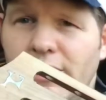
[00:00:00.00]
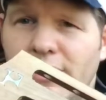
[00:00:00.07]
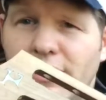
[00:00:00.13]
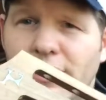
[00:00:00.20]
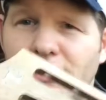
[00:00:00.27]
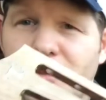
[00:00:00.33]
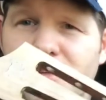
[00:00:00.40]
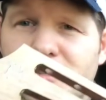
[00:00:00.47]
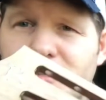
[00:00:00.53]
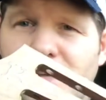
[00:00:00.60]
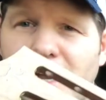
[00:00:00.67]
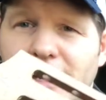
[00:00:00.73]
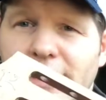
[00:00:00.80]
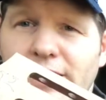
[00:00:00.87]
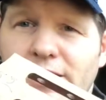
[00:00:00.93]
in this
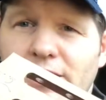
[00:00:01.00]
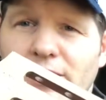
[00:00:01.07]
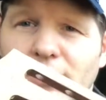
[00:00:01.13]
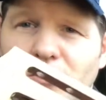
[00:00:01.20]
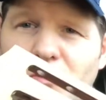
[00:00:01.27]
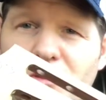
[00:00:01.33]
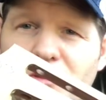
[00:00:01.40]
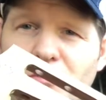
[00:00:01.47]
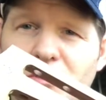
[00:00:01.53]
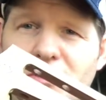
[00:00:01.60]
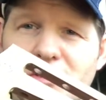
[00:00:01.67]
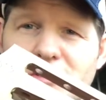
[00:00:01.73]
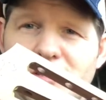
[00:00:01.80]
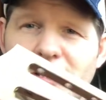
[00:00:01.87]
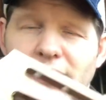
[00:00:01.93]
side here with
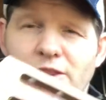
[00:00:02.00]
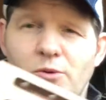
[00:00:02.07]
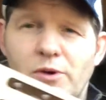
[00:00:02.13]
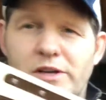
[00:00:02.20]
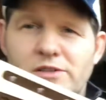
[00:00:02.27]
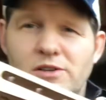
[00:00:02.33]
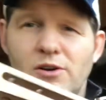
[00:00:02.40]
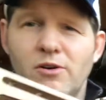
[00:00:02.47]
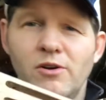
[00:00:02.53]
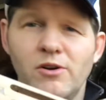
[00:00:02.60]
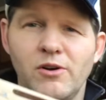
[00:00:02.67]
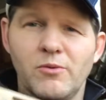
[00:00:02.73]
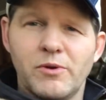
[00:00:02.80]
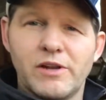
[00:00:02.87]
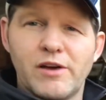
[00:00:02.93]
this thing in the way. So
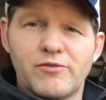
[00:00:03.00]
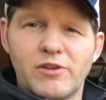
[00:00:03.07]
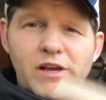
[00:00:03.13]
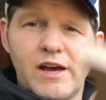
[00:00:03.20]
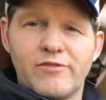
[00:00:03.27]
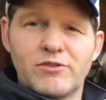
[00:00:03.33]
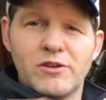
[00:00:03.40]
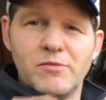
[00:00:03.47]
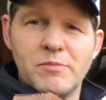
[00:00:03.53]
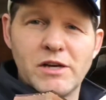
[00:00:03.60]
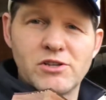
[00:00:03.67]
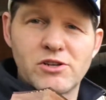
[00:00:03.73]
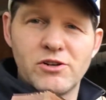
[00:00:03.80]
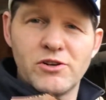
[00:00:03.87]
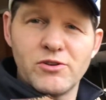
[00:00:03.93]
we definitely have to make
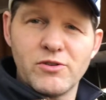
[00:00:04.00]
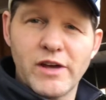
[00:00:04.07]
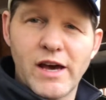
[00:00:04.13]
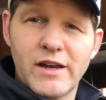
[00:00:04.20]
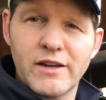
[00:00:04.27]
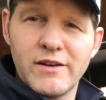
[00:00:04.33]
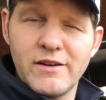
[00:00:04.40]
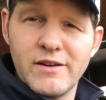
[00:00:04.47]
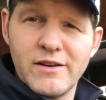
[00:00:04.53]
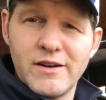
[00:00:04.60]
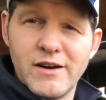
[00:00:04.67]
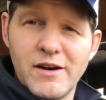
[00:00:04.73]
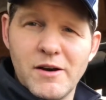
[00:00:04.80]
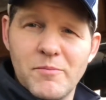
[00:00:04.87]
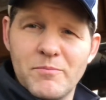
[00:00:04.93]
sure and do that
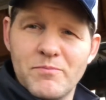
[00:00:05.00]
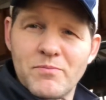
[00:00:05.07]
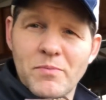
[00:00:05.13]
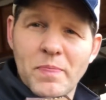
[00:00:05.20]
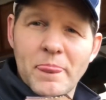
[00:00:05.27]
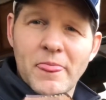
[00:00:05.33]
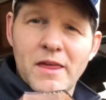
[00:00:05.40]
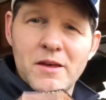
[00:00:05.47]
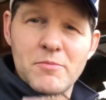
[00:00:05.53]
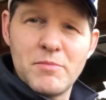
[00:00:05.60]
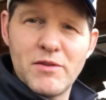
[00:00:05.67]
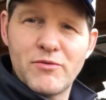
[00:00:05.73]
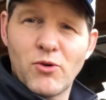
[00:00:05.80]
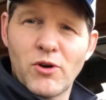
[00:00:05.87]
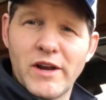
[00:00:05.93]

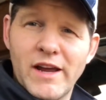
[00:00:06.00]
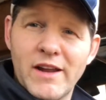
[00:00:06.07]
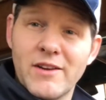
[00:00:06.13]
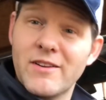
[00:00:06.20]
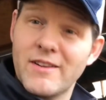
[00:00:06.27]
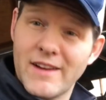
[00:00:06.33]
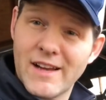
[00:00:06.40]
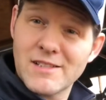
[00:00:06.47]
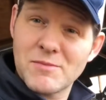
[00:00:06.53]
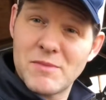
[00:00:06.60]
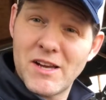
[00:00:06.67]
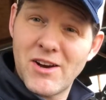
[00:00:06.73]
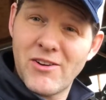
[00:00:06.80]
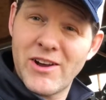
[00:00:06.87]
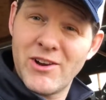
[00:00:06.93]
beforehand. Ask me
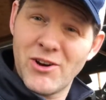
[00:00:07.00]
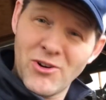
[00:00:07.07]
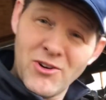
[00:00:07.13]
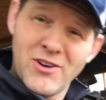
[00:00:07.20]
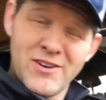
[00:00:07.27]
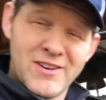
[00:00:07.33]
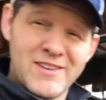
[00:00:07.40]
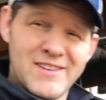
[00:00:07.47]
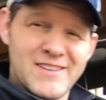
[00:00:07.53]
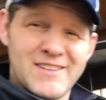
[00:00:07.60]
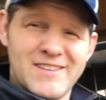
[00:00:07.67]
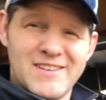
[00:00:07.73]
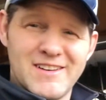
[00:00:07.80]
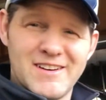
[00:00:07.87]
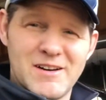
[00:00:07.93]
how I know.
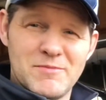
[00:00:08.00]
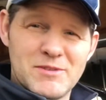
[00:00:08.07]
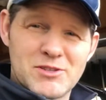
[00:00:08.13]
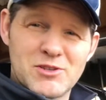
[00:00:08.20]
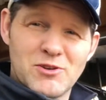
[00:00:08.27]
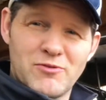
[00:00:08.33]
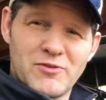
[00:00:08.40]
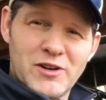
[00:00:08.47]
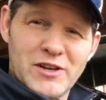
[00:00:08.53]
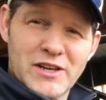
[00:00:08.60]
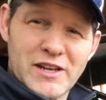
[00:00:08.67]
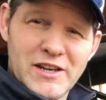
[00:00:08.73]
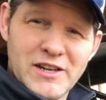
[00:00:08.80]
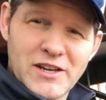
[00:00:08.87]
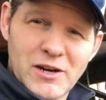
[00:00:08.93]
It's no fun to
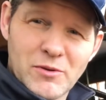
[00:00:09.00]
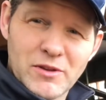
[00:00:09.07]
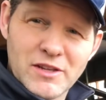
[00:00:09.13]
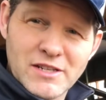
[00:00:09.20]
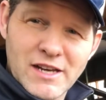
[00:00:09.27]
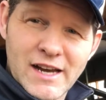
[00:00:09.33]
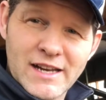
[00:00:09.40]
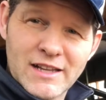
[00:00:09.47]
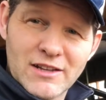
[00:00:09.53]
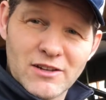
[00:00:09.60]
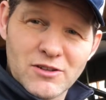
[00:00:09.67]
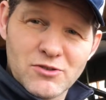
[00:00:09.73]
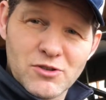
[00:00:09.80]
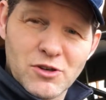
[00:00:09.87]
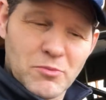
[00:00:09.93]
get in here with a tiny little
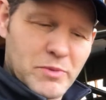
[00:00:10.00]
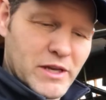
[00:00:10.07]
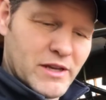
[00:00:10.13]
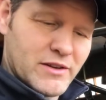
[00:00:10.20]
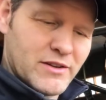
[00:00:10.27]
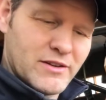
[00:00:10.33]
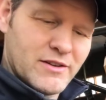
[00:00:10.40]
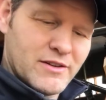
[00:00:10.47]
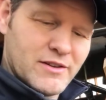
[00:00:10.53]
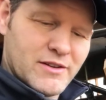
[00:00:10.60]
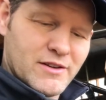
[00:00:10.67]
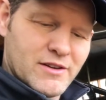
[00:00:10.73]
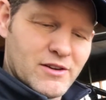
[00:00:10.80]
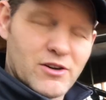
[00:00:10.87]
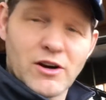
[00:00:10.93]
drill bit,
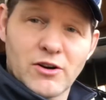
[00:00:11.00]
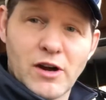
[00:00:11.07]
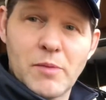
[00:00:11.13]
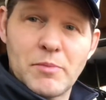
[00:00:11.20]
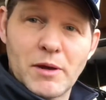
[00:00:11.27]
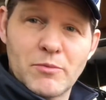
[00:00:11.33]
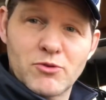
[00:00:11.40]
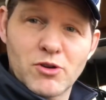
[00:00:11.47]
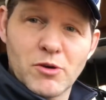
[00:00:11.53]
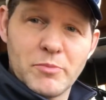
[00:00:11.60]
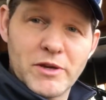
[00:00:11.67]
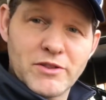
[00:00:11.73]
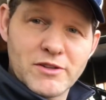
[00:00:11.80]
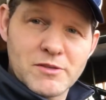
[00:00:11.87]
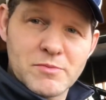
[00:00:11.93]
or a great big drill
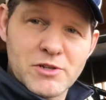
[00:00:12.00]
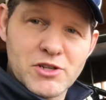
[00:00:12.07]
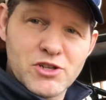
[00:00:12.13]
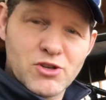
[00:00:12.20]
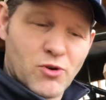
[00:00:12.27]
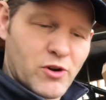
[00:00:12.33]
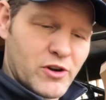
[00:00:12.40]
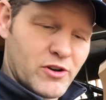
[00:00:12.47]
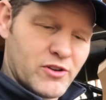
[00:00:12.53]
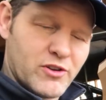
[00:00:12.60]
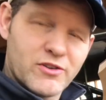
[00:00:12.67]
bit that's been shortened